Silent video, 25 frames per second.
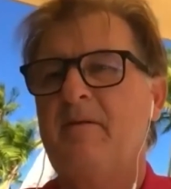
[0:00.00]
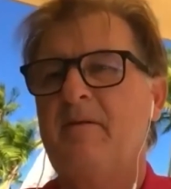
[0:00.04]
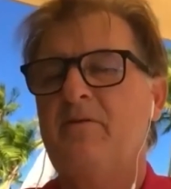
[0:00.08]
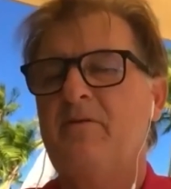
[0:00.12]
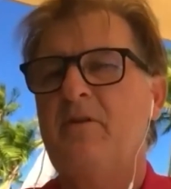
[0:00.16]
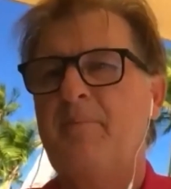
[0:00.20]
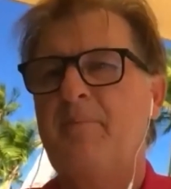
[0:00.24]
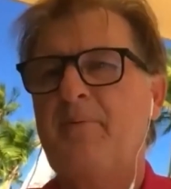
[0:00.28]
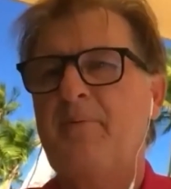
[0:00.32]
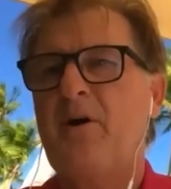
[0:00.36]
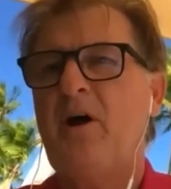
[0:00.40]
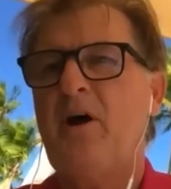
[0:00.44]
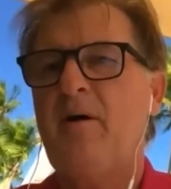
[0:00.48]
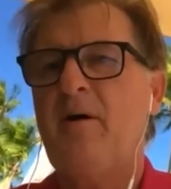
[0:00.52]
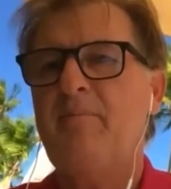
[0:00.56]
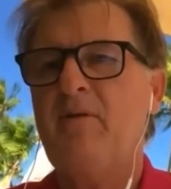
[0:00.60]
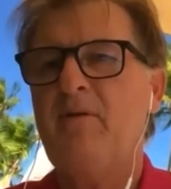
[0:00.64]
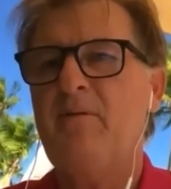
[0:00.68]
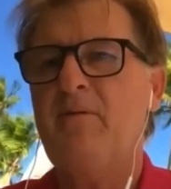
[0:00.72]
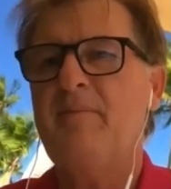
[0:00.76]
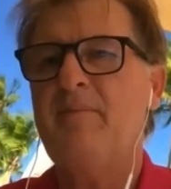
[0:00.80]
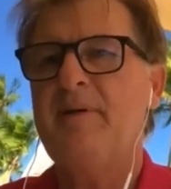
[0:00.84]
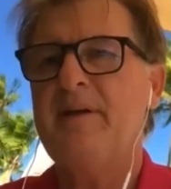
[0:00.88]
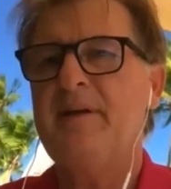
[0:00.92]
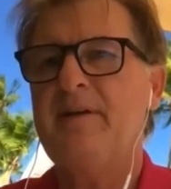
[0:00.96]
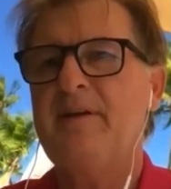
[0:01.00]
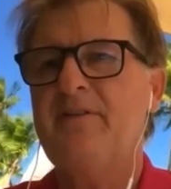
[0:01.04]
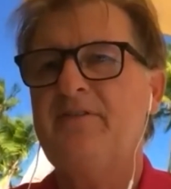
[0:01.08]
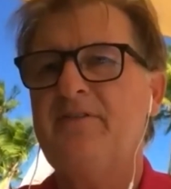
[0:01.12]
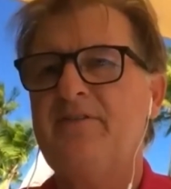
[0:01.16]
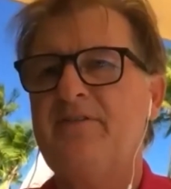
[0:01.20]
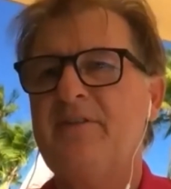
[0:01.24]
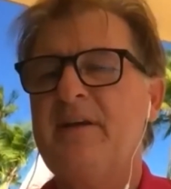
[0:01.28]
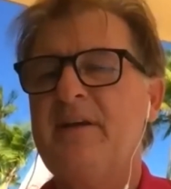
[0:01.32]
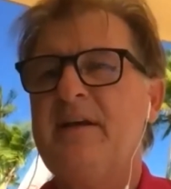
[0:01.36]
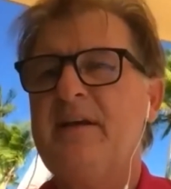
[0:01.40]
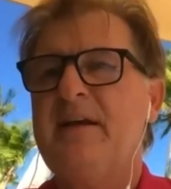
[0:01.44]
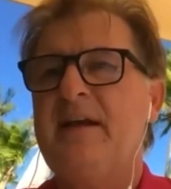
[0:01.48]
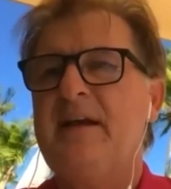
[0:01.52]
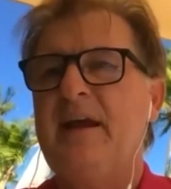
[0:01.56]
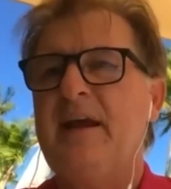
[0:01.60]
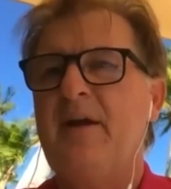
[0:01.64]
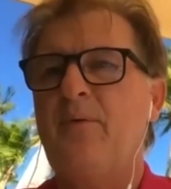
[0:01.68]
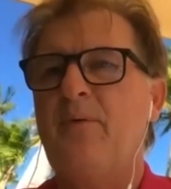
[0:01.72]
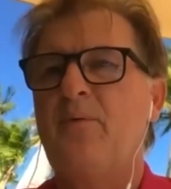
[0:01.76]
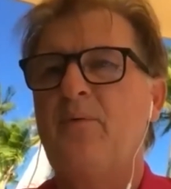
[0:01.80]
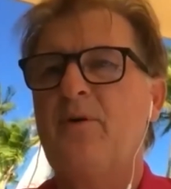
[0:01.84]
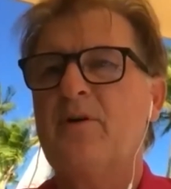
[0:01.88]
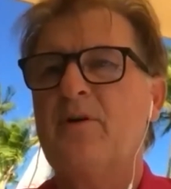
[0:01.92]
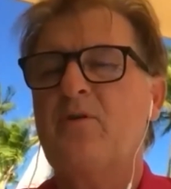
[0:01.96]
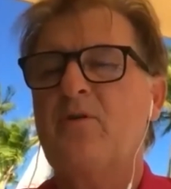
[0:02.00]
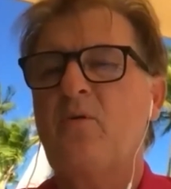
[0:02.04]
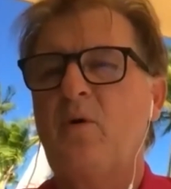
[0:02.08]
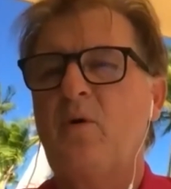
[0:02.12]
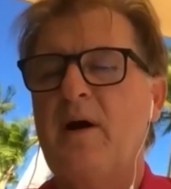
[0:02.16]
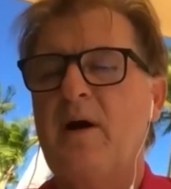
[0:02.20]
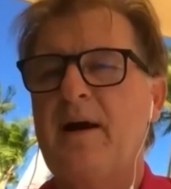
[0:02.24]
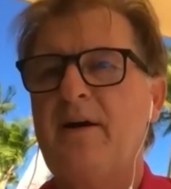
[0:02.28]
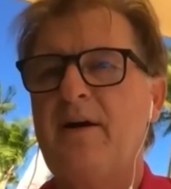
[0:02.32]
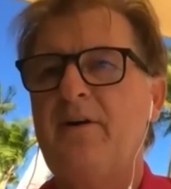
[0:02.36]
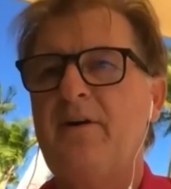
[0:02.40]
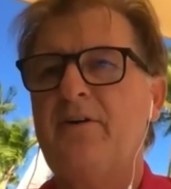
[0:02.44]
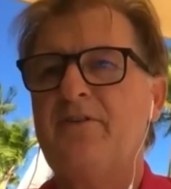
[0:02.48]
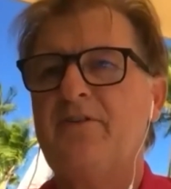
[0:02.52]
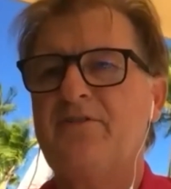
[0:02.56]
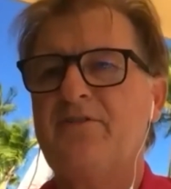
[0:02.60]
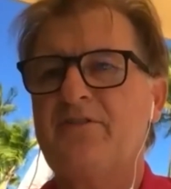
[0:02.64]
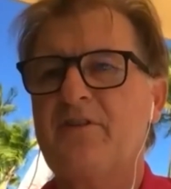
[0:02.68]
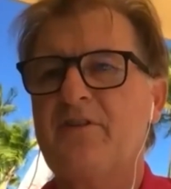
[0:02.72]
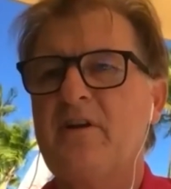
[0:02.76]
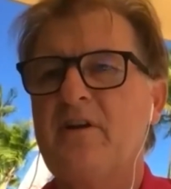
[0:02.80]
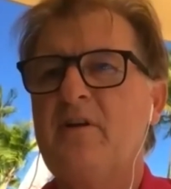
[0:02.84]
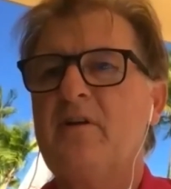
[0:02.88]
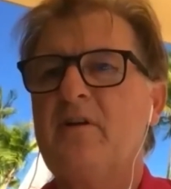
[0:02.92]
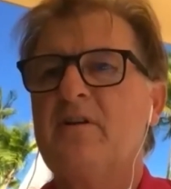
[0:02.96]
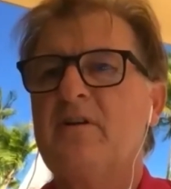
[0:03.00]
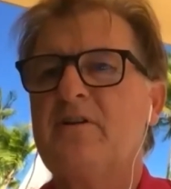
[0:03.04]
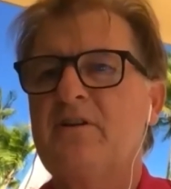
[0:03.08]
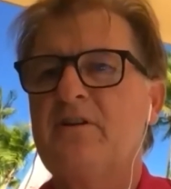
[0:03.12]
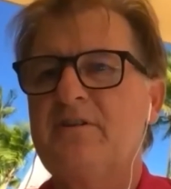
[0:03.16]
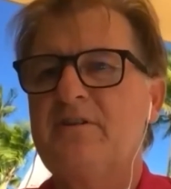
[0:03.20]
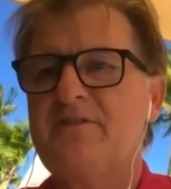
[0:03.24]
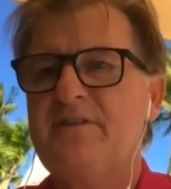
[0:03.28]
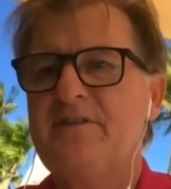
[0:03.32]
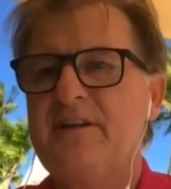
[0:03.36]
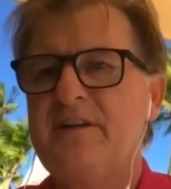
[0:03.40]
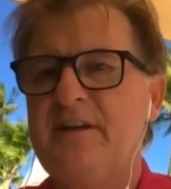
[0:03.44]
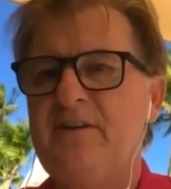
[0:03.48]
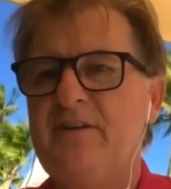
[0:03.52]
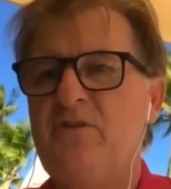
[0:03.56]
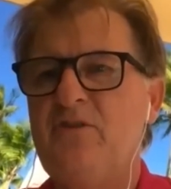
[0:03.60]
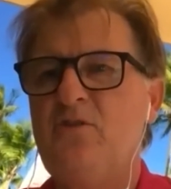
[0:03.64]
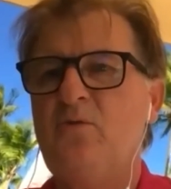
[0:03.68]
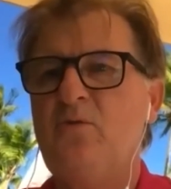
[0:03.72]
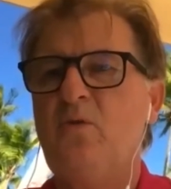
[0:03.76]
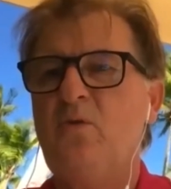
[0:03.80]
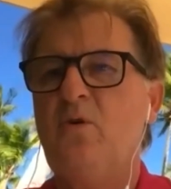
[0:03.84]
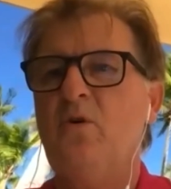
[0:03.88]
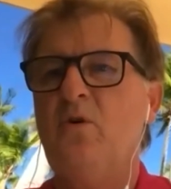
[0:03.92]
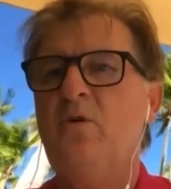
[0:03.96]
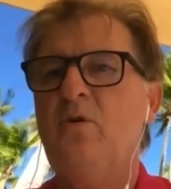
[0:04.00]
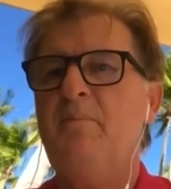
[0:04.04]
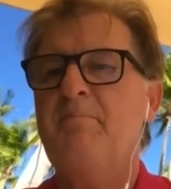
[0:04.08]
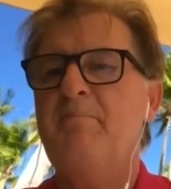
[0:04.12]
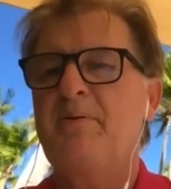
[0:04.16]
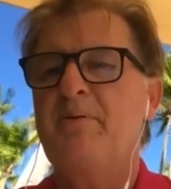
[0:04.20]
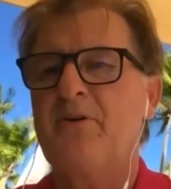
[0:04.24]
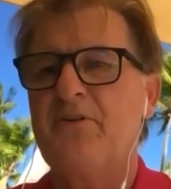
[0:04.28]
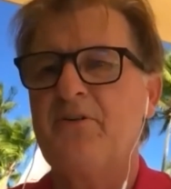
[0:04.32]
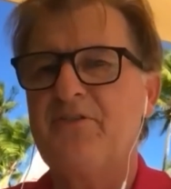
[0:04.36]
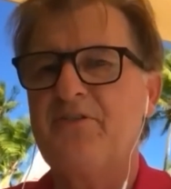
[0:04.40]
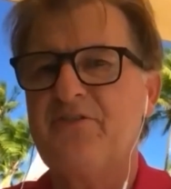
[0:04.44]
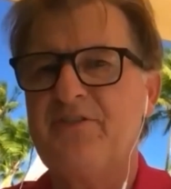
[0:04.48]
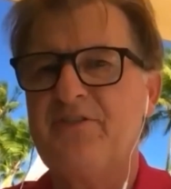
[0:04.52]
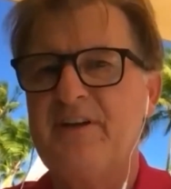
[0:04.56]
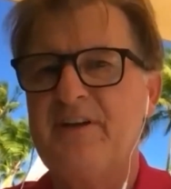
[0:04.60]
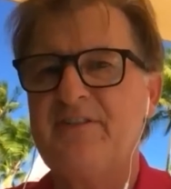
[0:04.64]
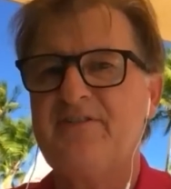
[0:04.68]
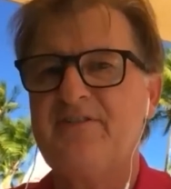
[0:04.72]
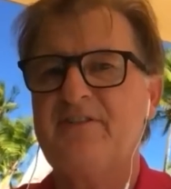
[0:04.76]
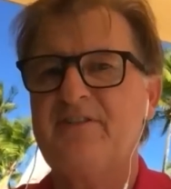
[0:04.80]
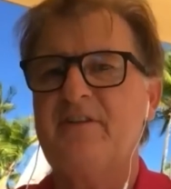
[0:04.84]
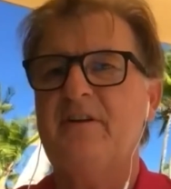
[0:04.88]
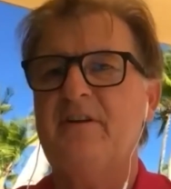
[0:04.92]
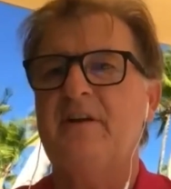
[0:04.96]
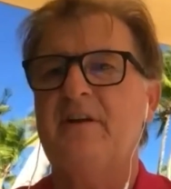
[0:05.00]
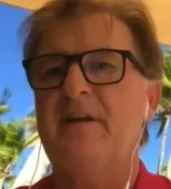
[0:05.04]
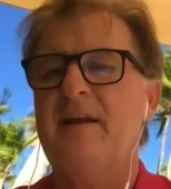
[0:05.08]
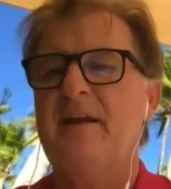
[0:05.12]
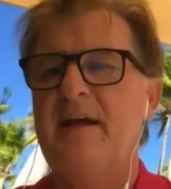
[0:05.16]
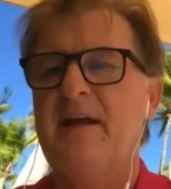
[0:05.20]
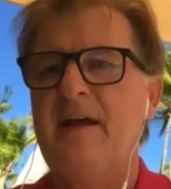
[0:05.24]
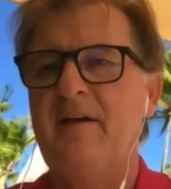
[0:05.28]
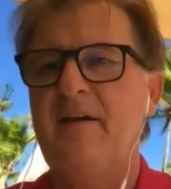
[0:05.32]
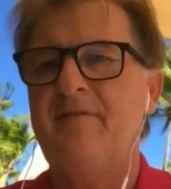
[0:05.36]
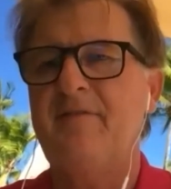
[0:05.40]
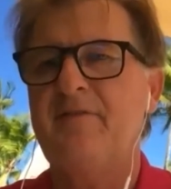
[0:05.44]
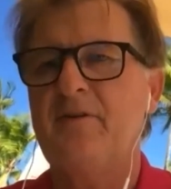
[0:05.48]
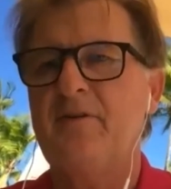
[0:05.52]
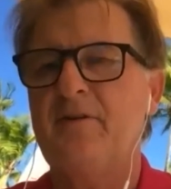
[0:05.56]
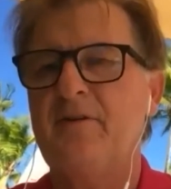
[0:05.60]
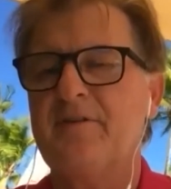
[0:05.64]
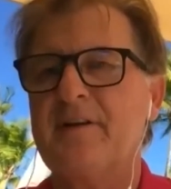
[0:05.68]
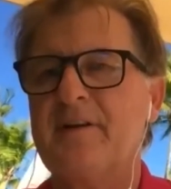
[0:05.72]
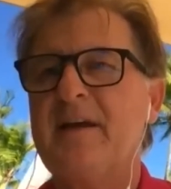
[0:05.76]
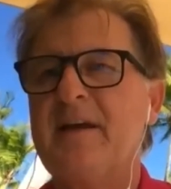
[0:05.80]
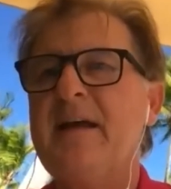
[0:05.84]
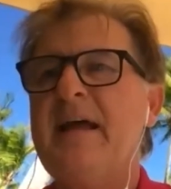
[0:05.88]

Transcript: The problem is it requires continual, persistent effort